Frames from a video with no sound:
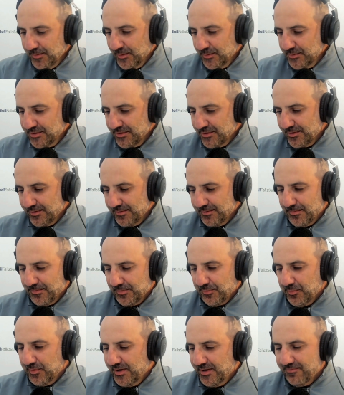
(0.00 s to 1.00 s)
Those are
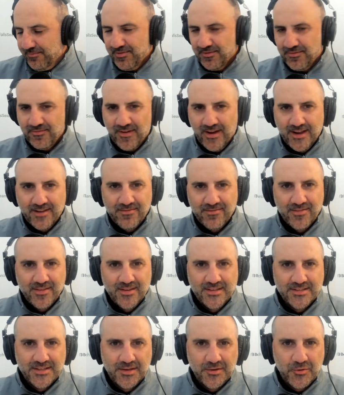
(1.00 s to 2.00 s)
3 of the 5
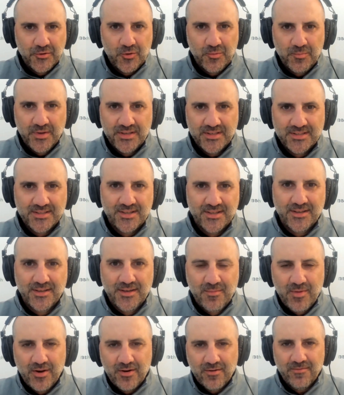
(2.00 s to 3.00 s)
things I told my son he
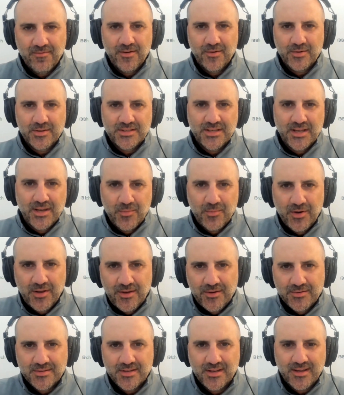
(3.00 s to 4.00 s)
better focus on when he
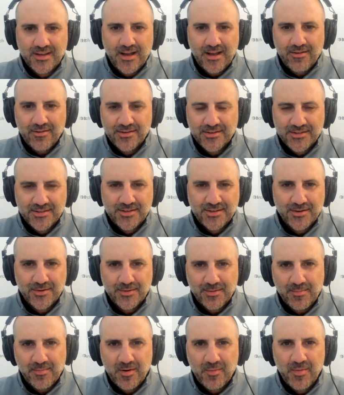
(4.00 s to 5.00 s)
goes to college.
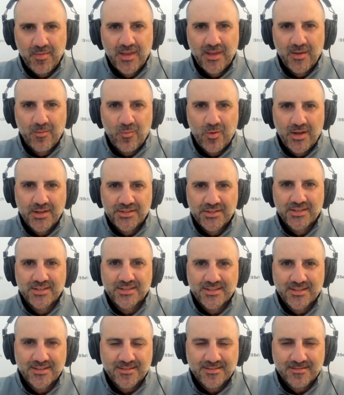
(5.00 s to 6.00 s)
So I'm going to make him watch
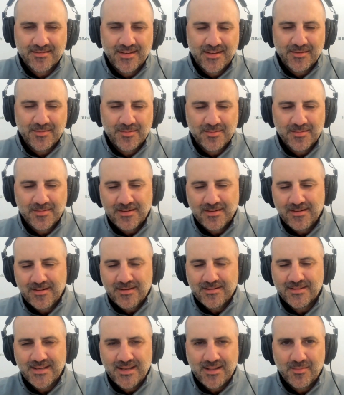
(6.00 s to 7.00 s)
this and
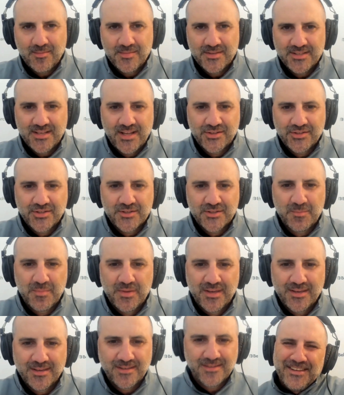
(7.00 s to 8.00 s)
tell him it's not just
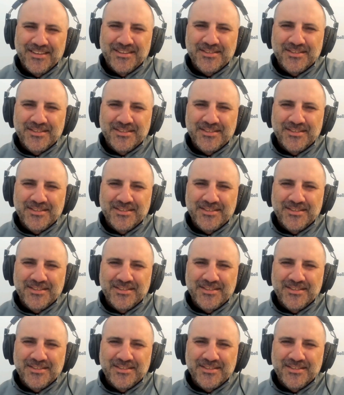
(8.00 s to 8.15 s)
me.